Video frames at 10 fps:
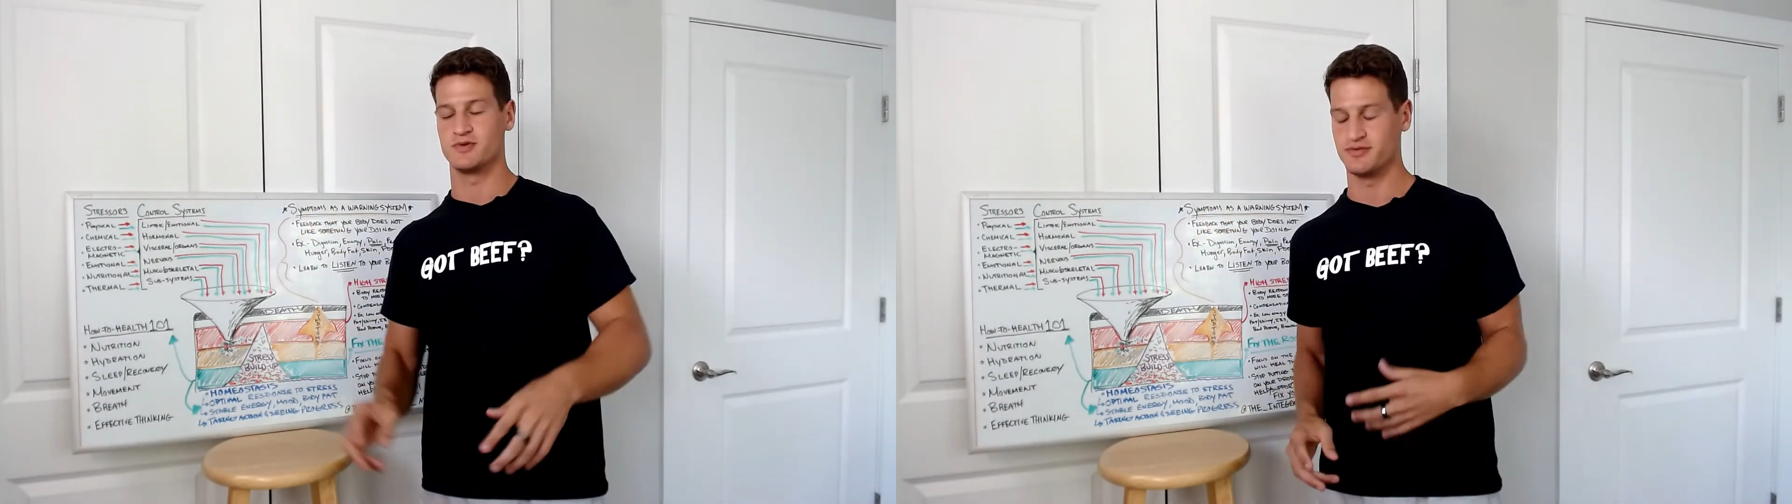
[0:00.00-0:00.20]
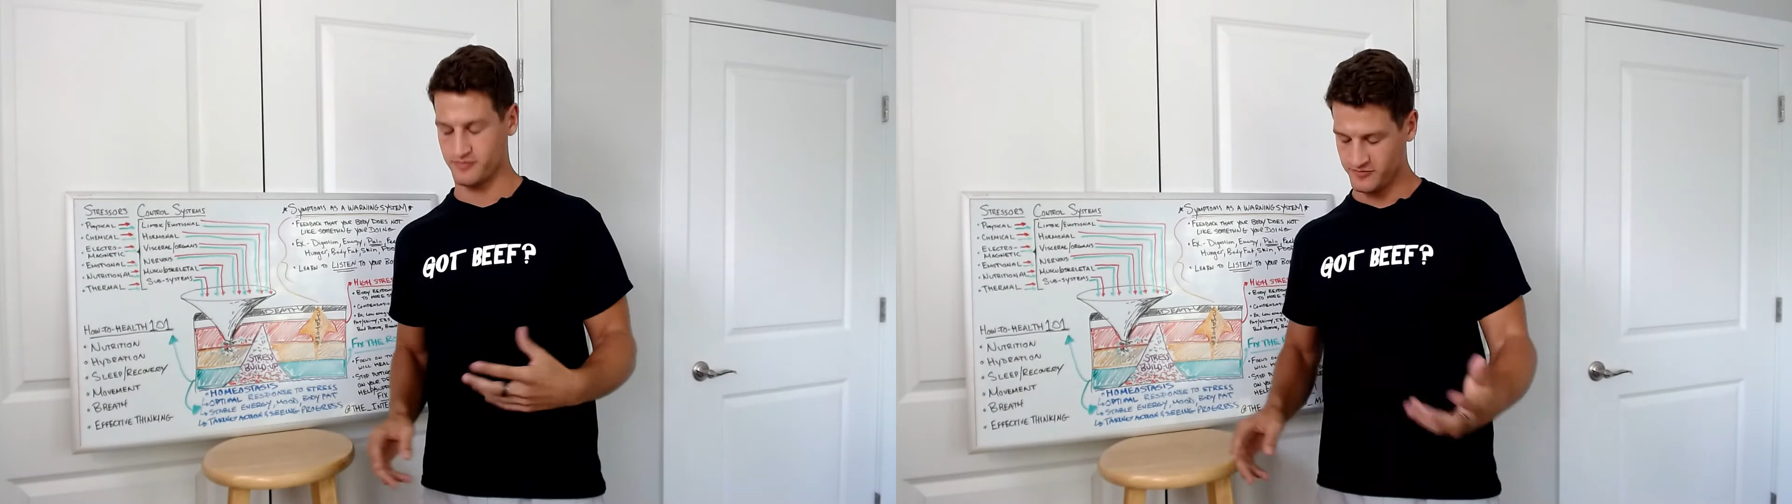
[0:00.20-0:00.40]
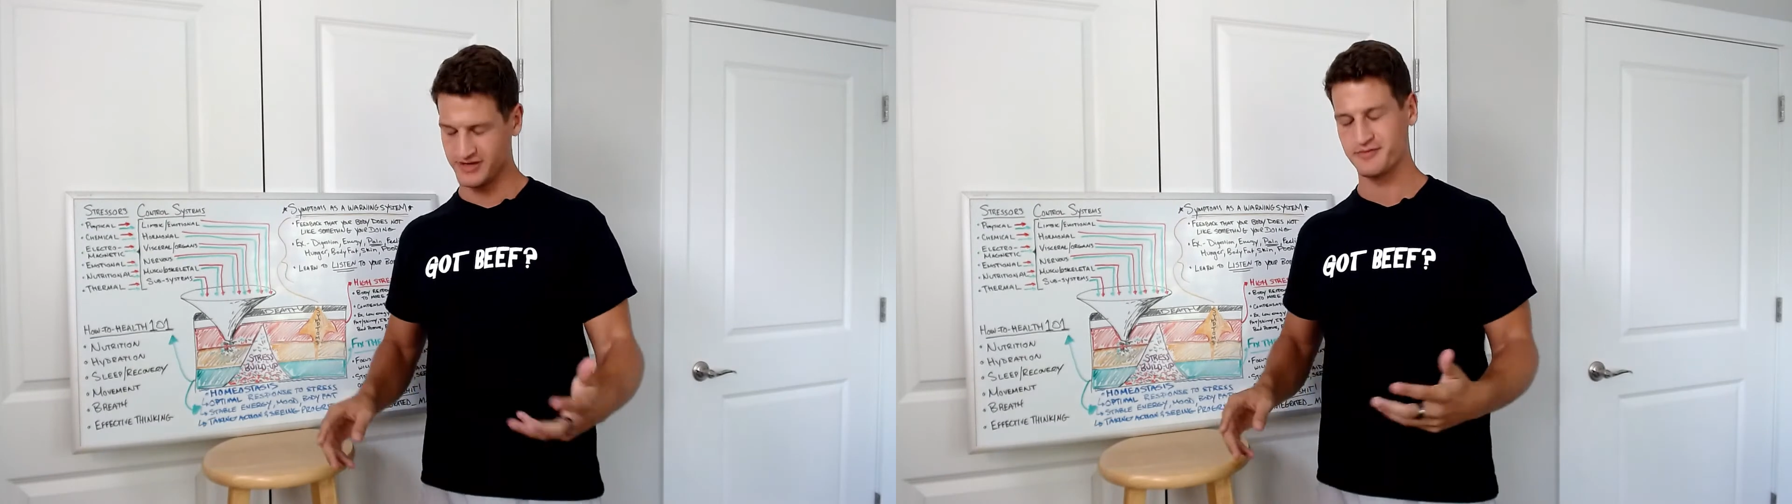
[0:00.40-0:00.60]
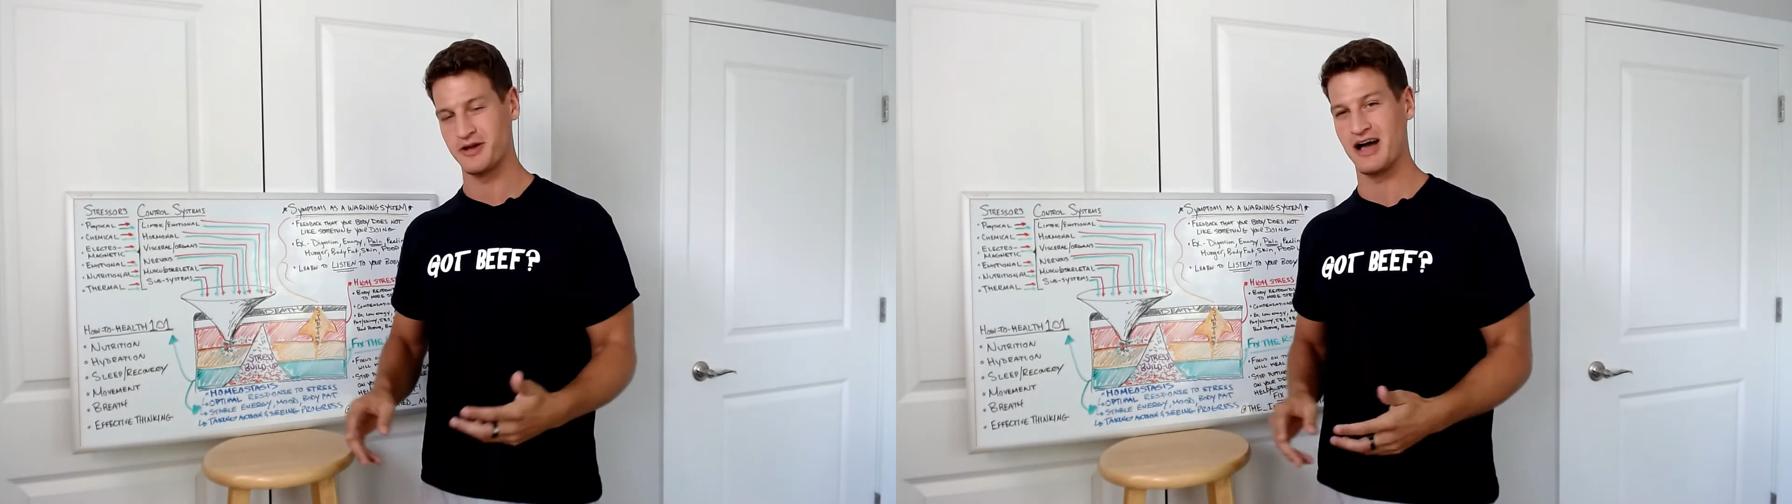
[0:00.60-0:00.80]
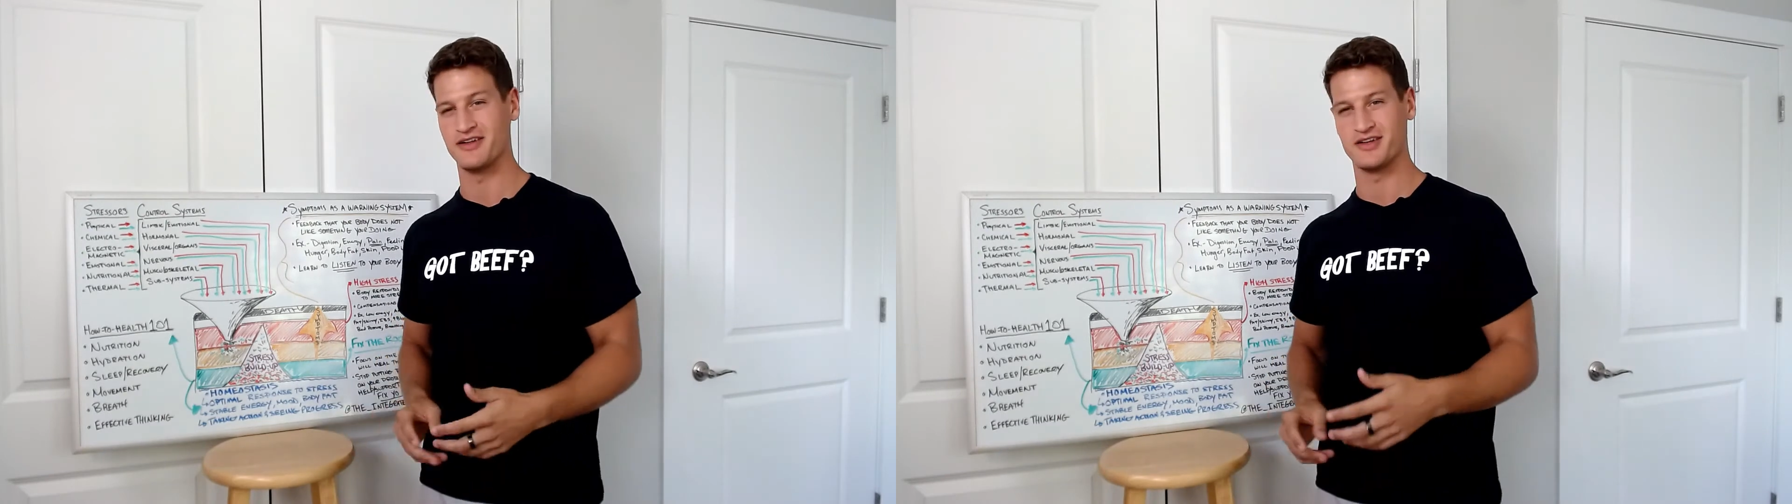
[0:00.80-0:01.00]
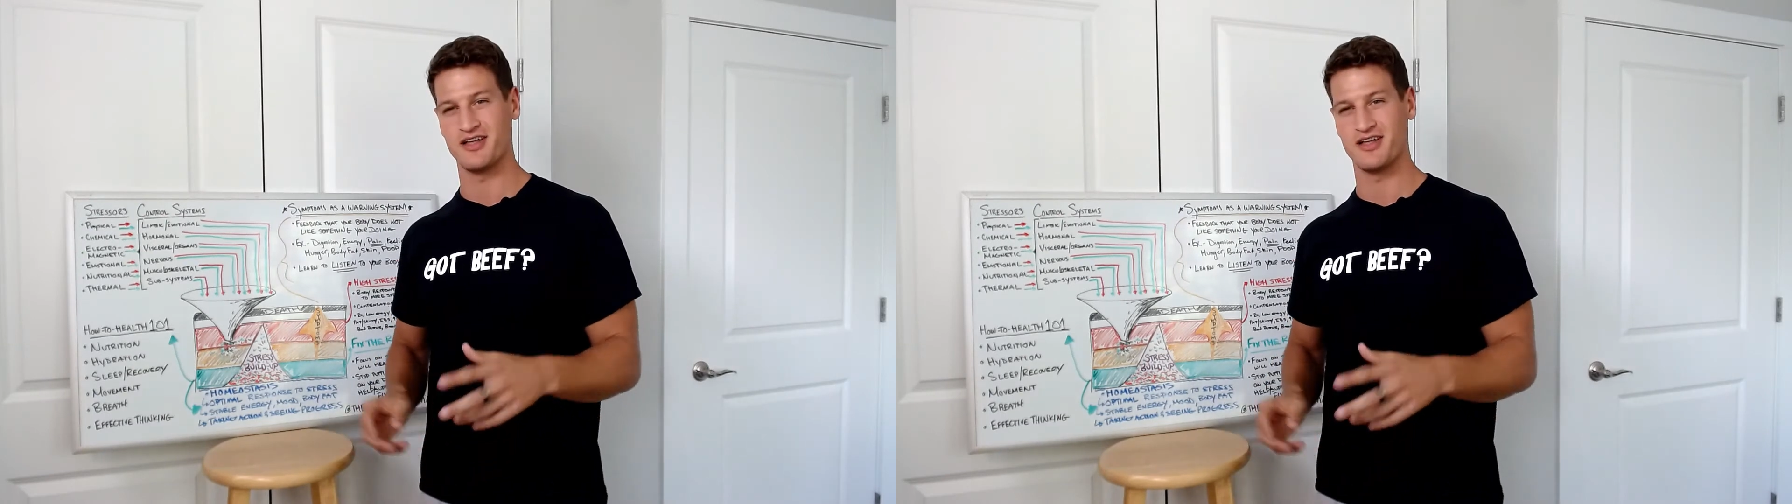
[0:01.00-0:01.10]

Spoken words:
when in reality,